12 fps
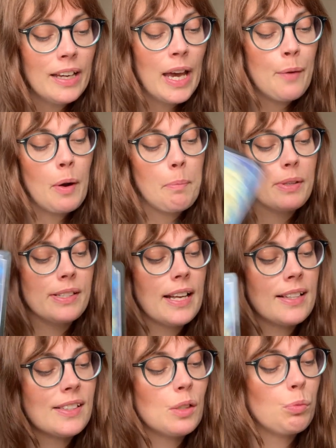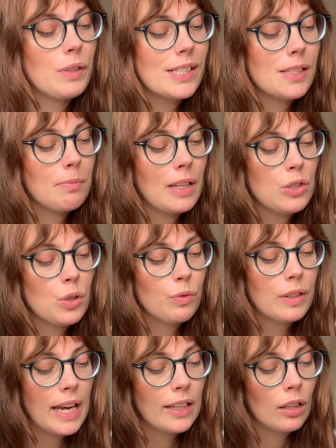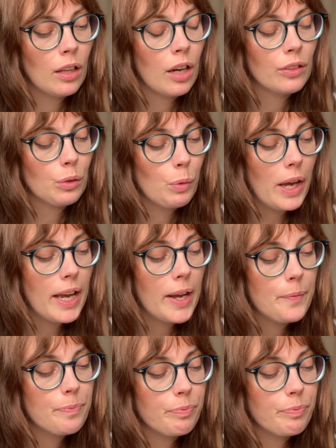it represents the wisdom that you've gained along the way.